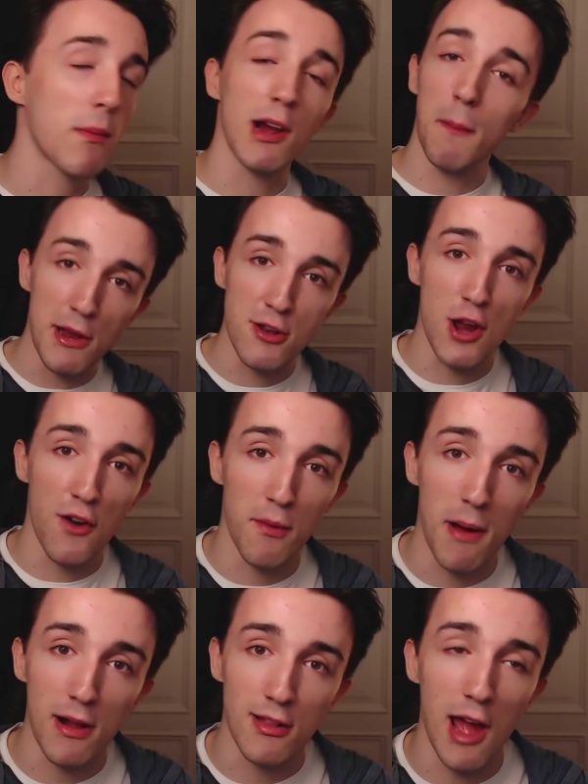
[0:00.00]
I'm kinda pissed off
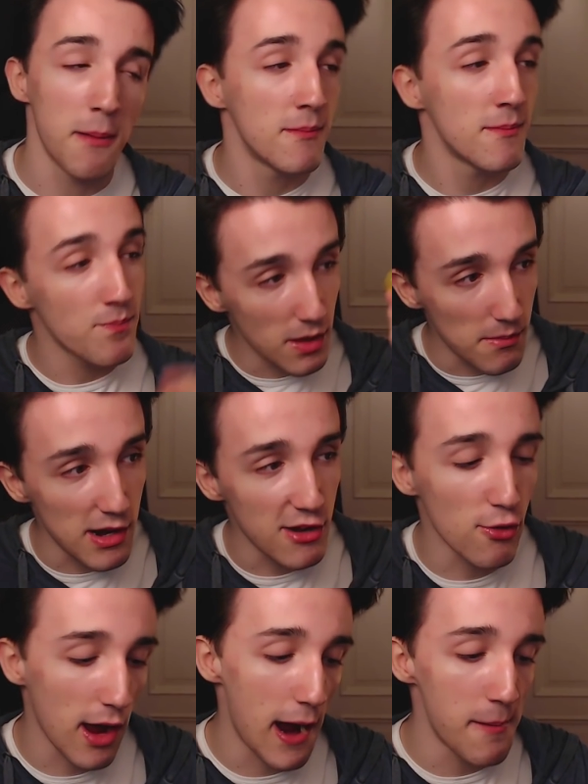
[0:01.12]
about that, but it's
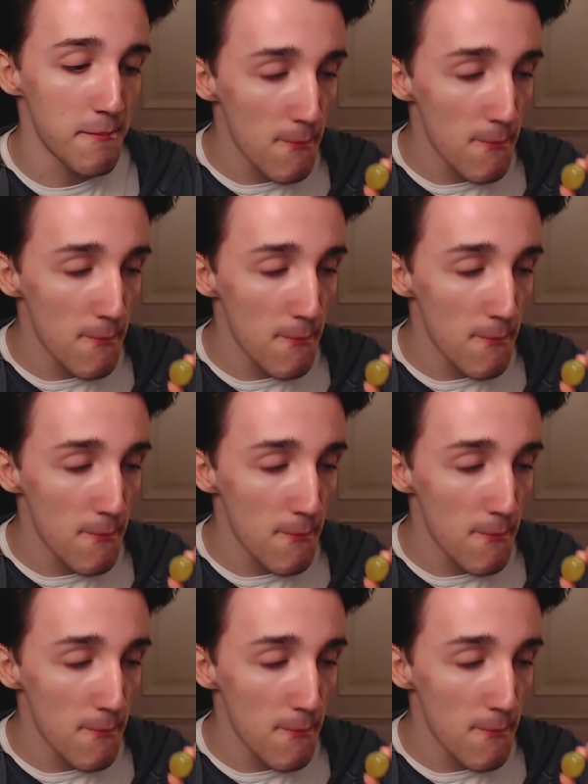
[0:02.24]
okay.